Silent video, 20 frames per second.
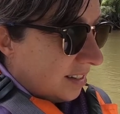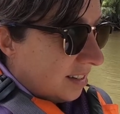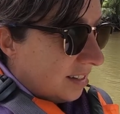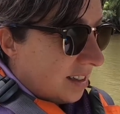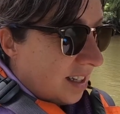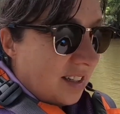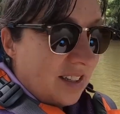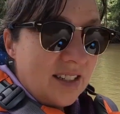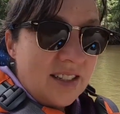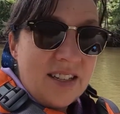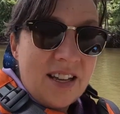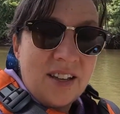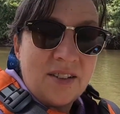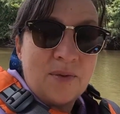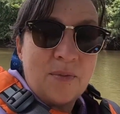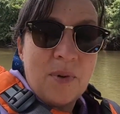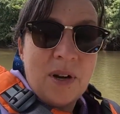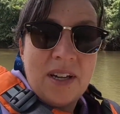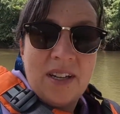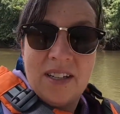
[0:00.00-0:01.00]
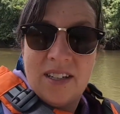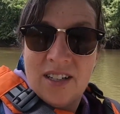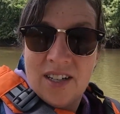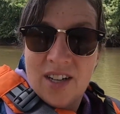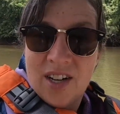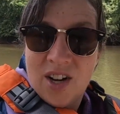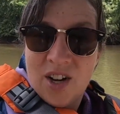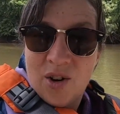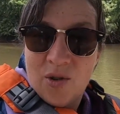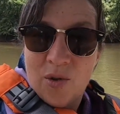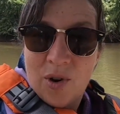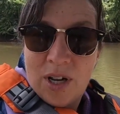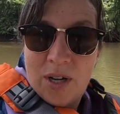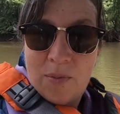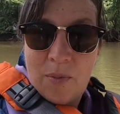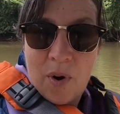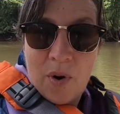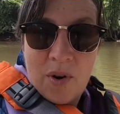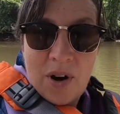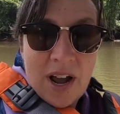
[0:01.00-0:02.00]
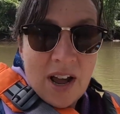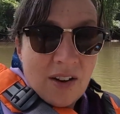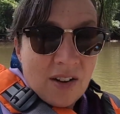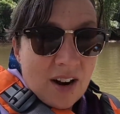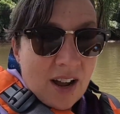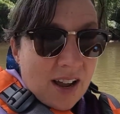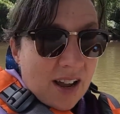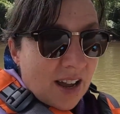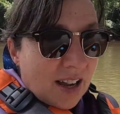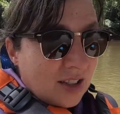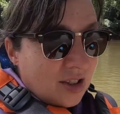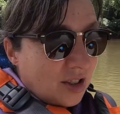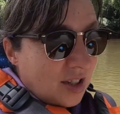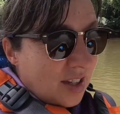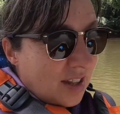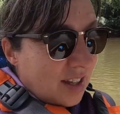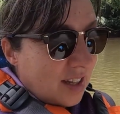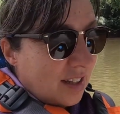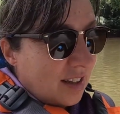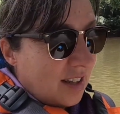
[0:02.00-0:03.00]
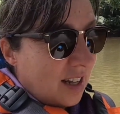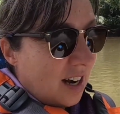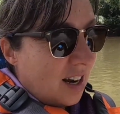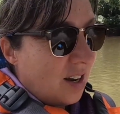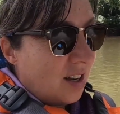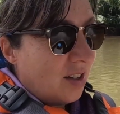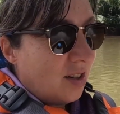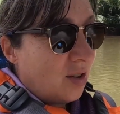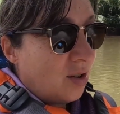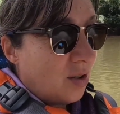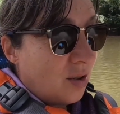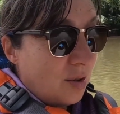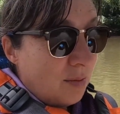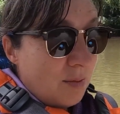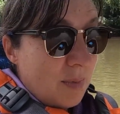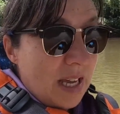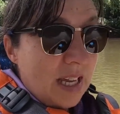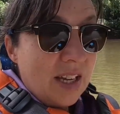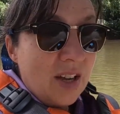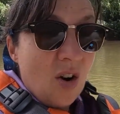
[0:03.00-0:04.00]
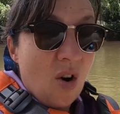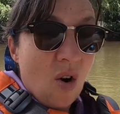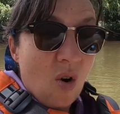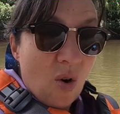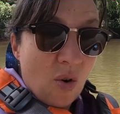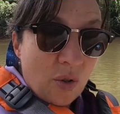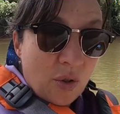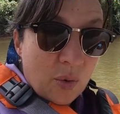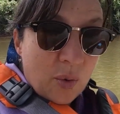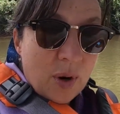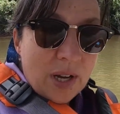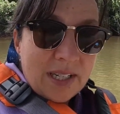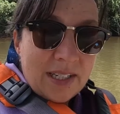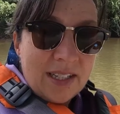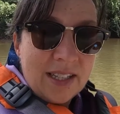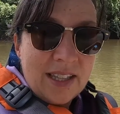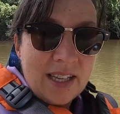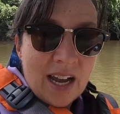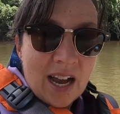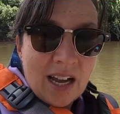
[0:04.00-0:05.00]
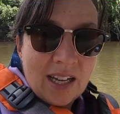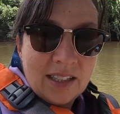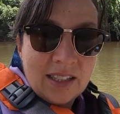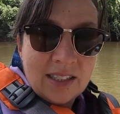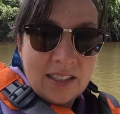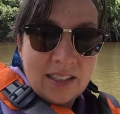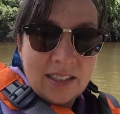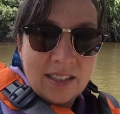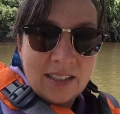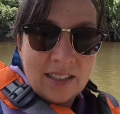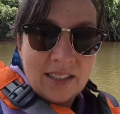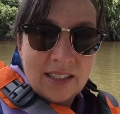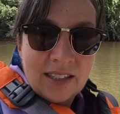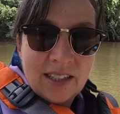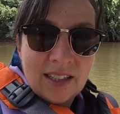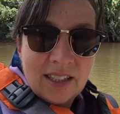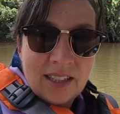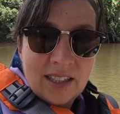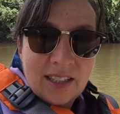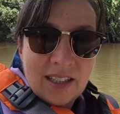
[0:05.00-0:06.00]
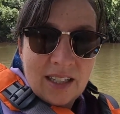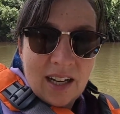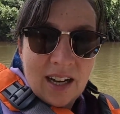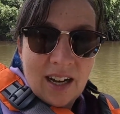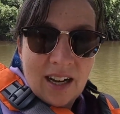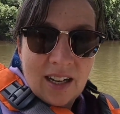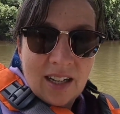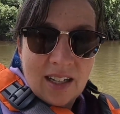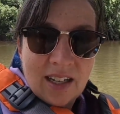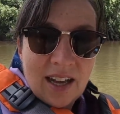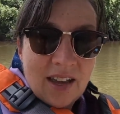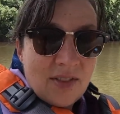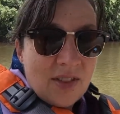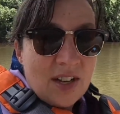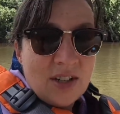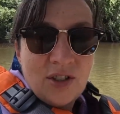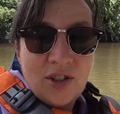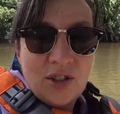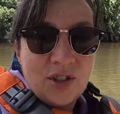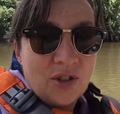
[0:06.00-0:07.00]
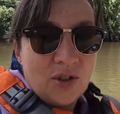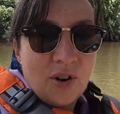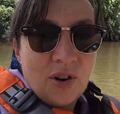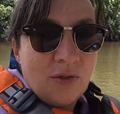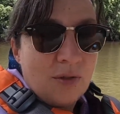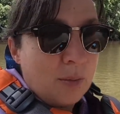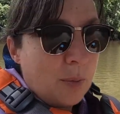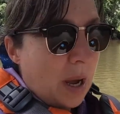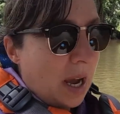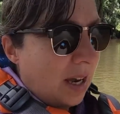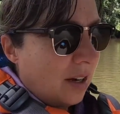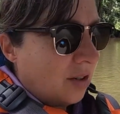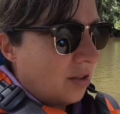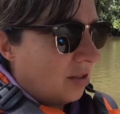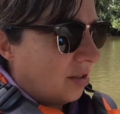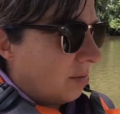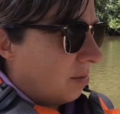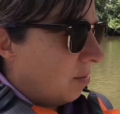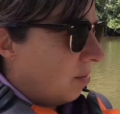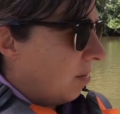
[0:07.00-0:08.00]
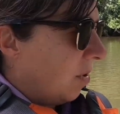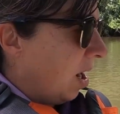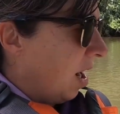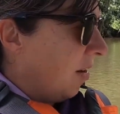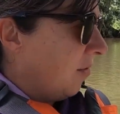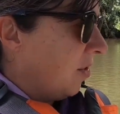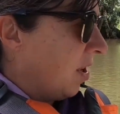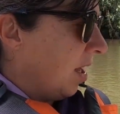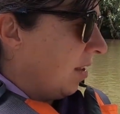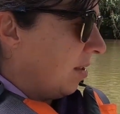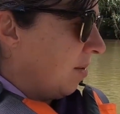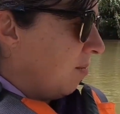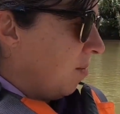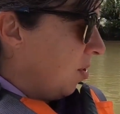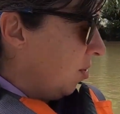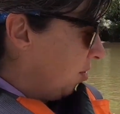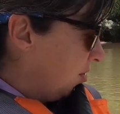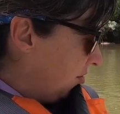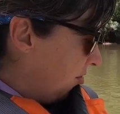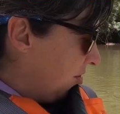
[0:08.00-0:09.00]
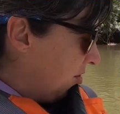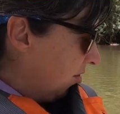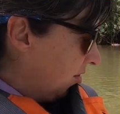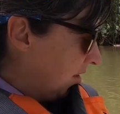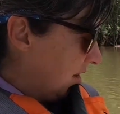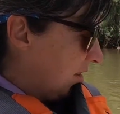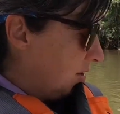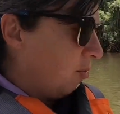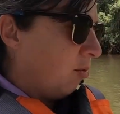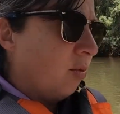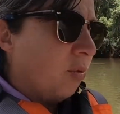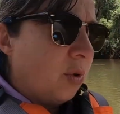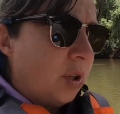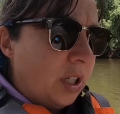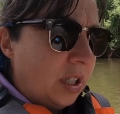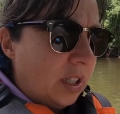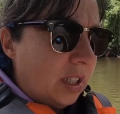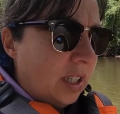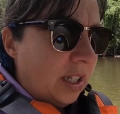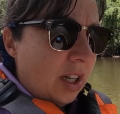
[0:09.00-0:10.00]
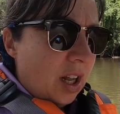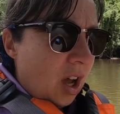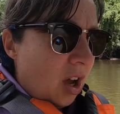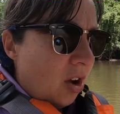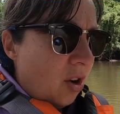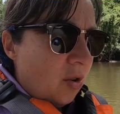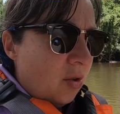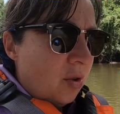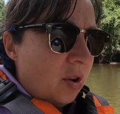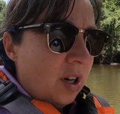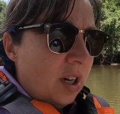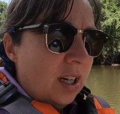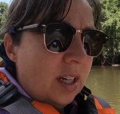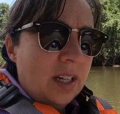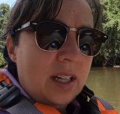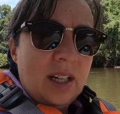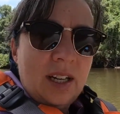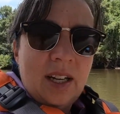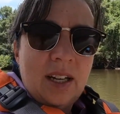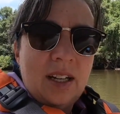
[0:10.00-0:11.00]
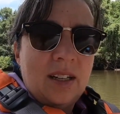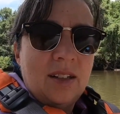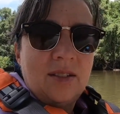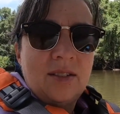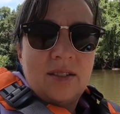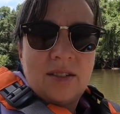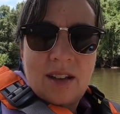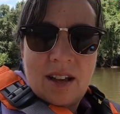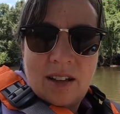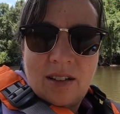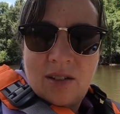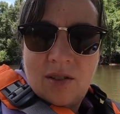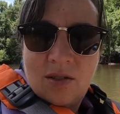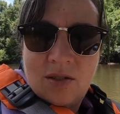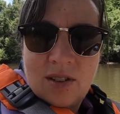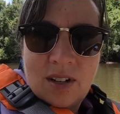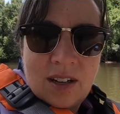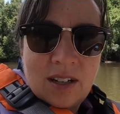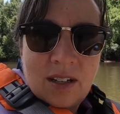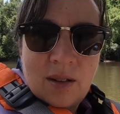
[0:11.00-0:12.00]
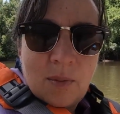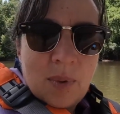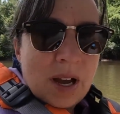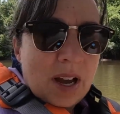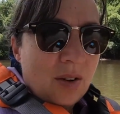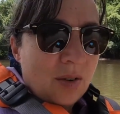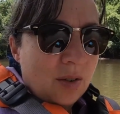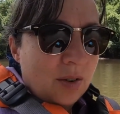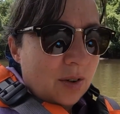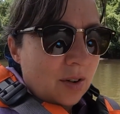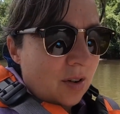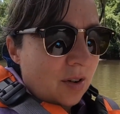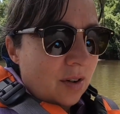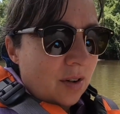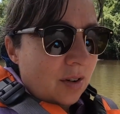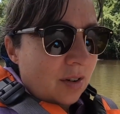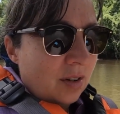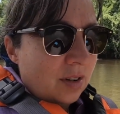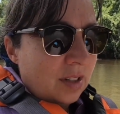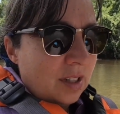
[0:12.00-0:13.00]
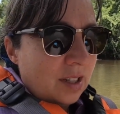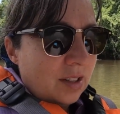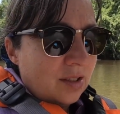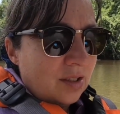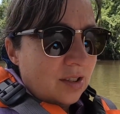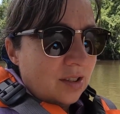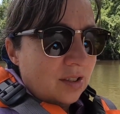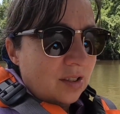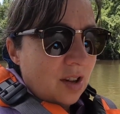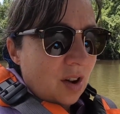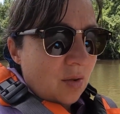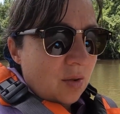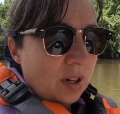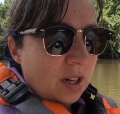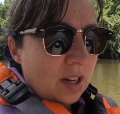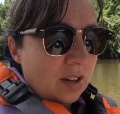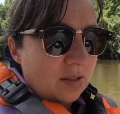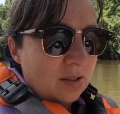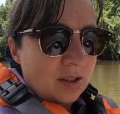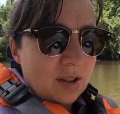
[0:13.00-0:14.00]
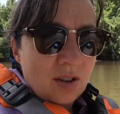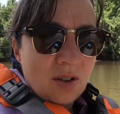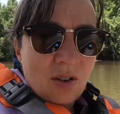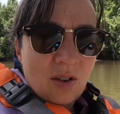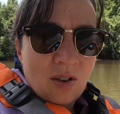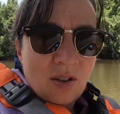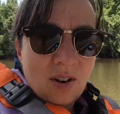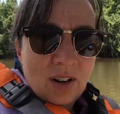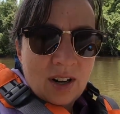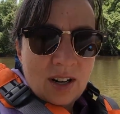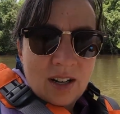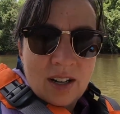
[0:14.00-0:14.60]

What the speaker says: Got to test my creek boat out. I actually think that I could make it all the way to the island and then just drift back, because I've got the motor on like really low and it's not using any power at all. It's just going against the current.